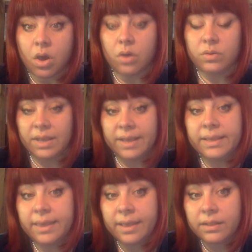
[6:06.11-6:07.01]
On the other
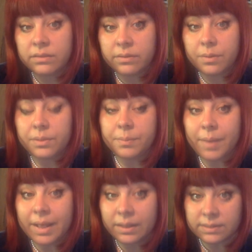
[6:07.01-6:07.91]
hand, the
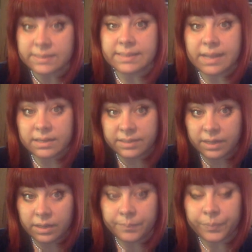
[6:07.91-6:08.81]
month is
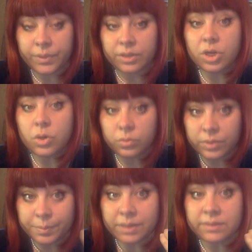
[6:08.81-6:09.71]
starting, the
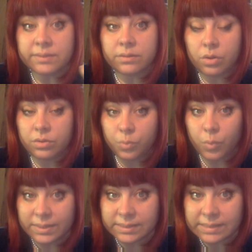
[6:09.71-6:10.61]
lunar month, on the
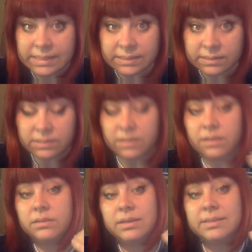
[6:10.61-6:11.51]
Wednesday
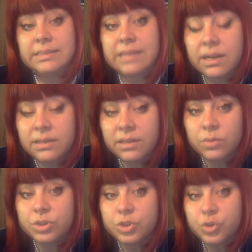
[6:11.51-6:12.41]
16th, is
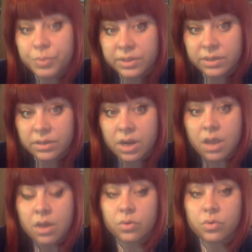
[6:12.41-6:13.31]
starting with Jupiter,
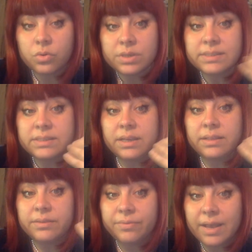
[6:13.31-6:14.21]
who is
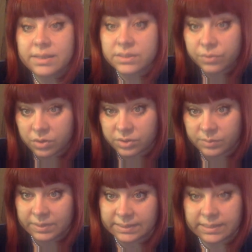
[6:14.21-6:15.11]
in a phase of
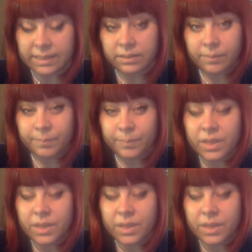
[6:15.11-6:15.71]
cosmic setting.